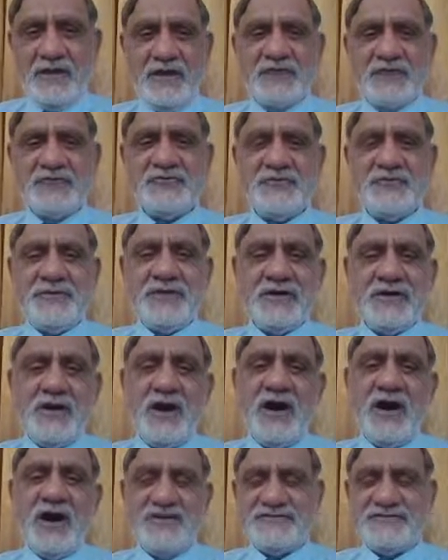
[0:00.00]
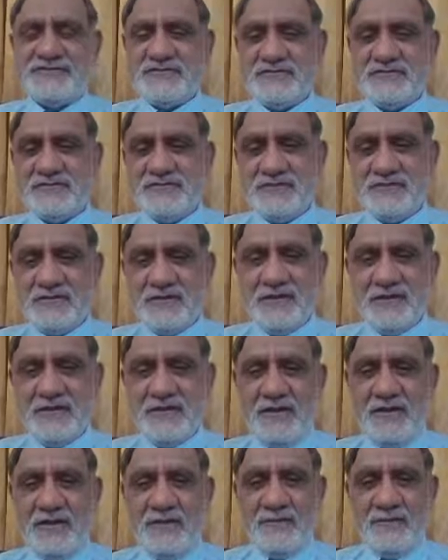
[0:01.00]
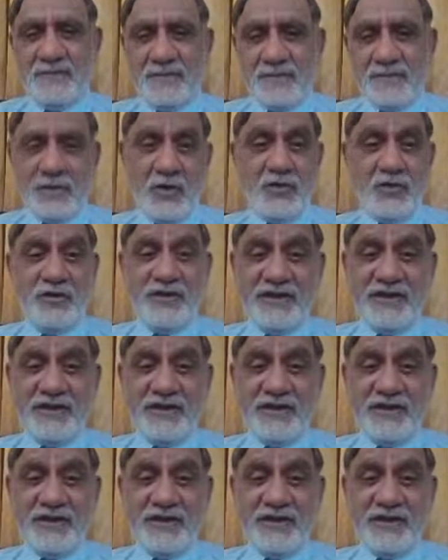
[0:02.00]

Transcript: It is being asked. Now,